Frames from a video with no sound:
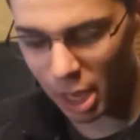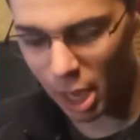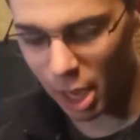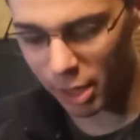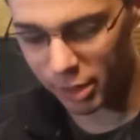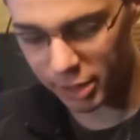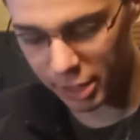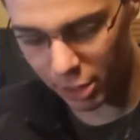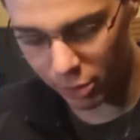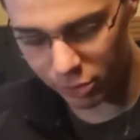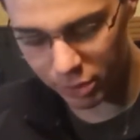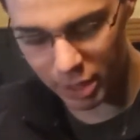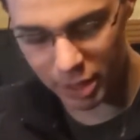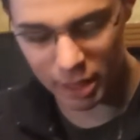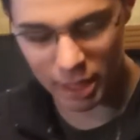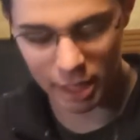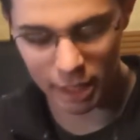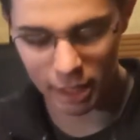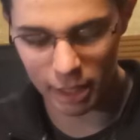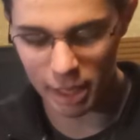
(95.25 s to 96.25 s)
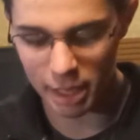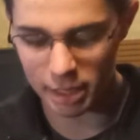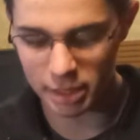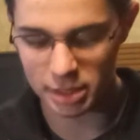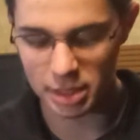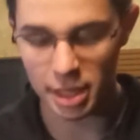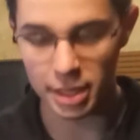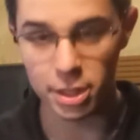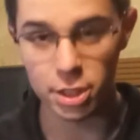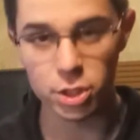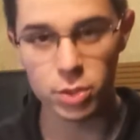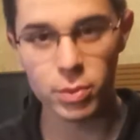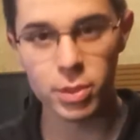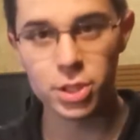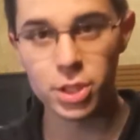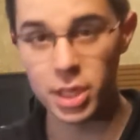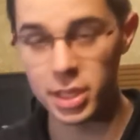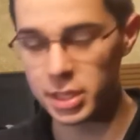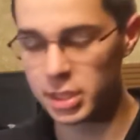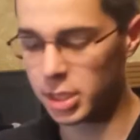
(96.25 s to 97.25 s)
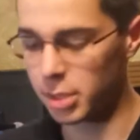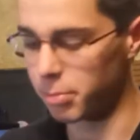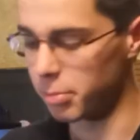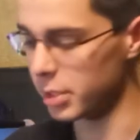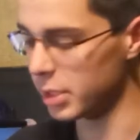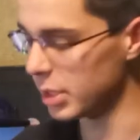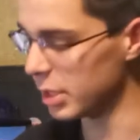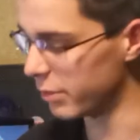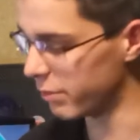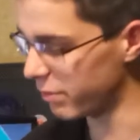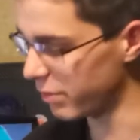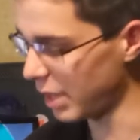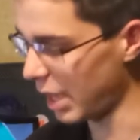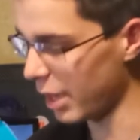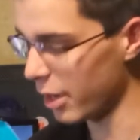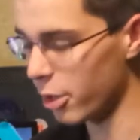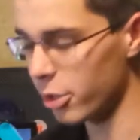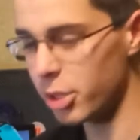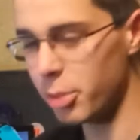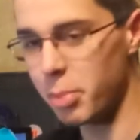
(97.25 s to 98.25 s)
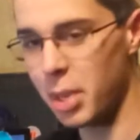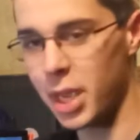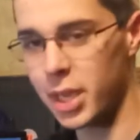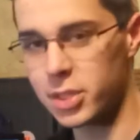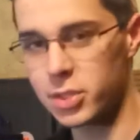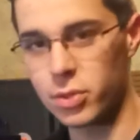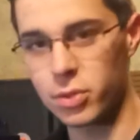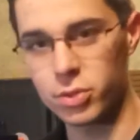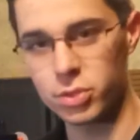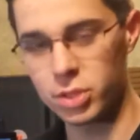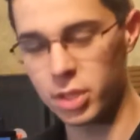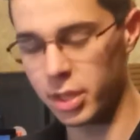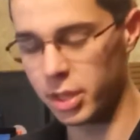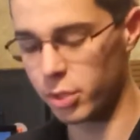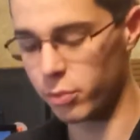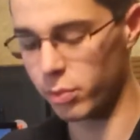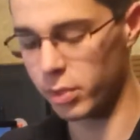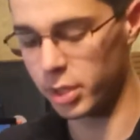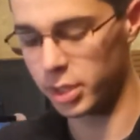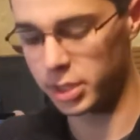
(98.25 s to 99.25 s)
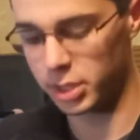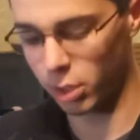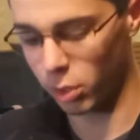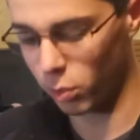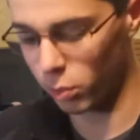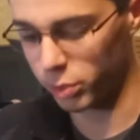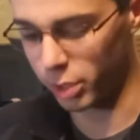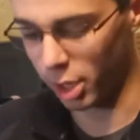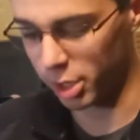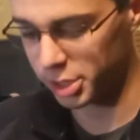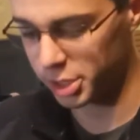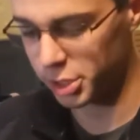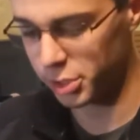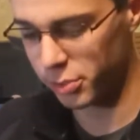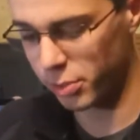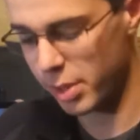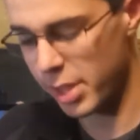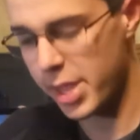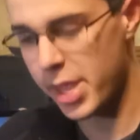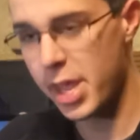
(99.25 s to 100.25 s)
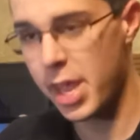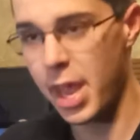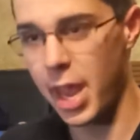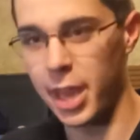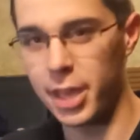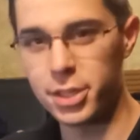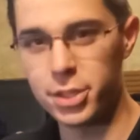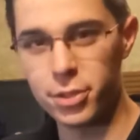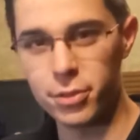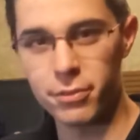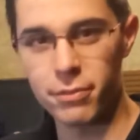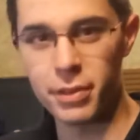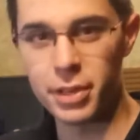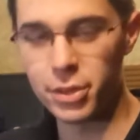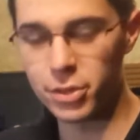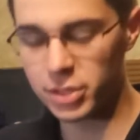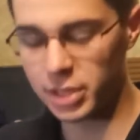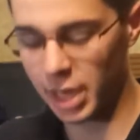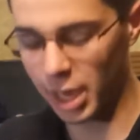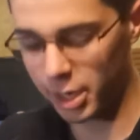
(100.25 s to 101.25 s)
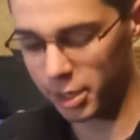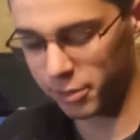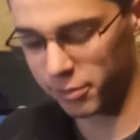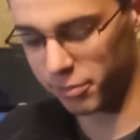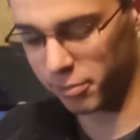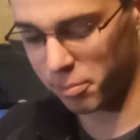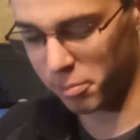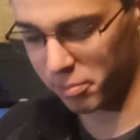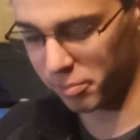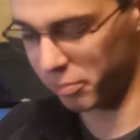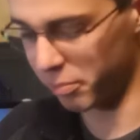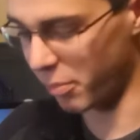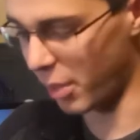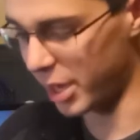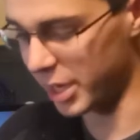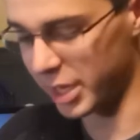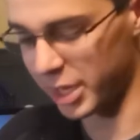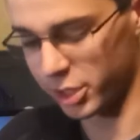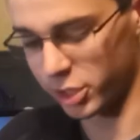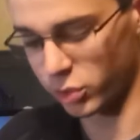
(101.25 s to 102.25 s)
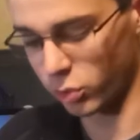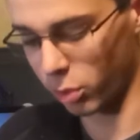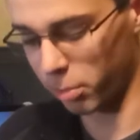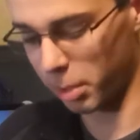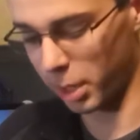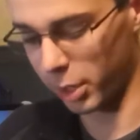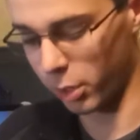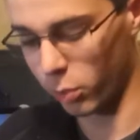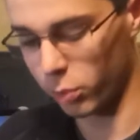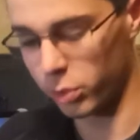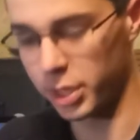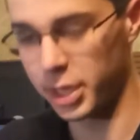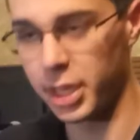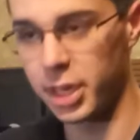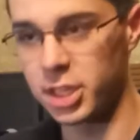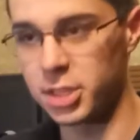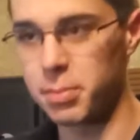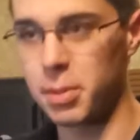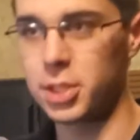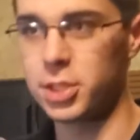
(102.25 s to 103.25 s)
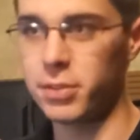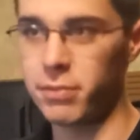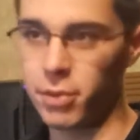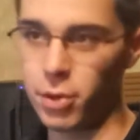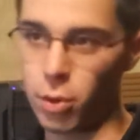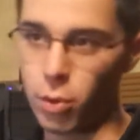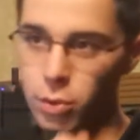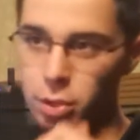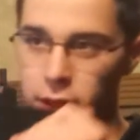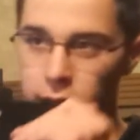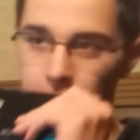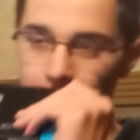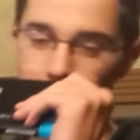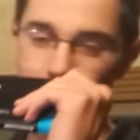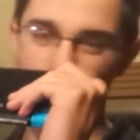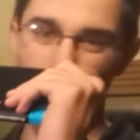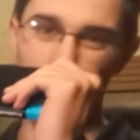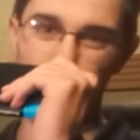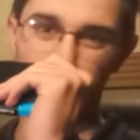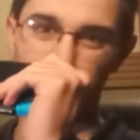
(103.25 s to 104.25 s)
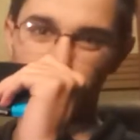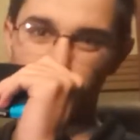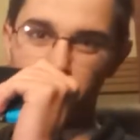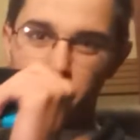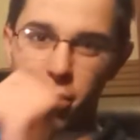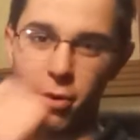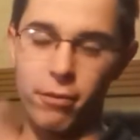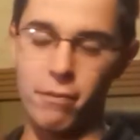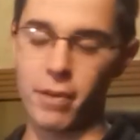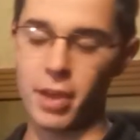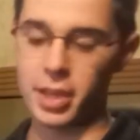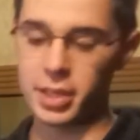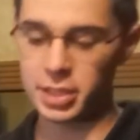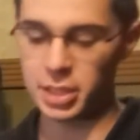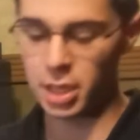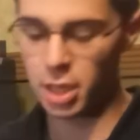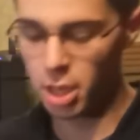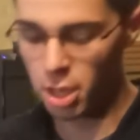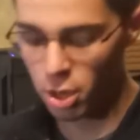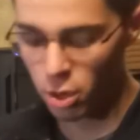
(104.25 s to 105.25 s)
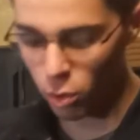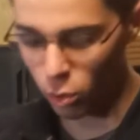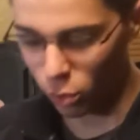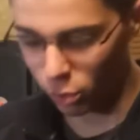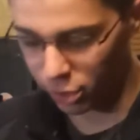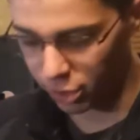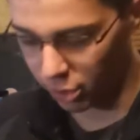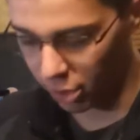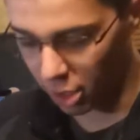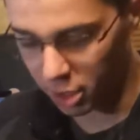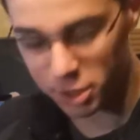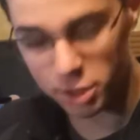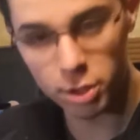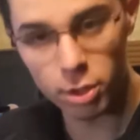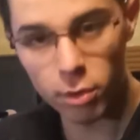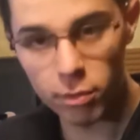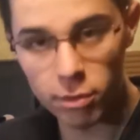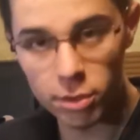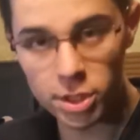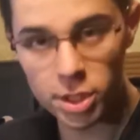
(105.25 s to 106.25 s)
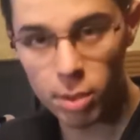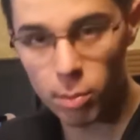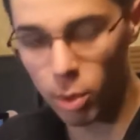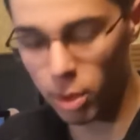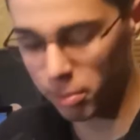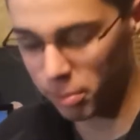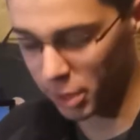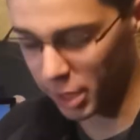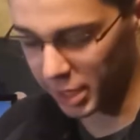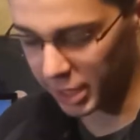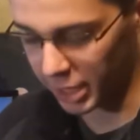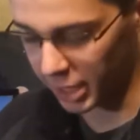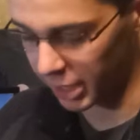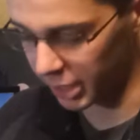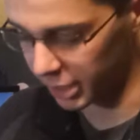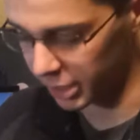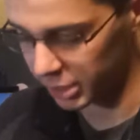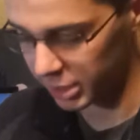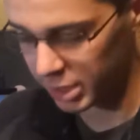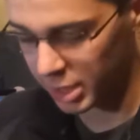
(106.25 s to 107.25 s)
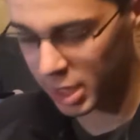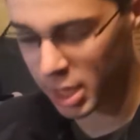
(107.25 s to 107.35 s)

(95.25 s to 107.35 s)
The only thing is that the Switch is completely flat on the back, so there's nothing really to hold on to, and your fingers kind of might get sore by holding it, especially if you're holding it like up in front of your face or you're hunched over somewhere playing it.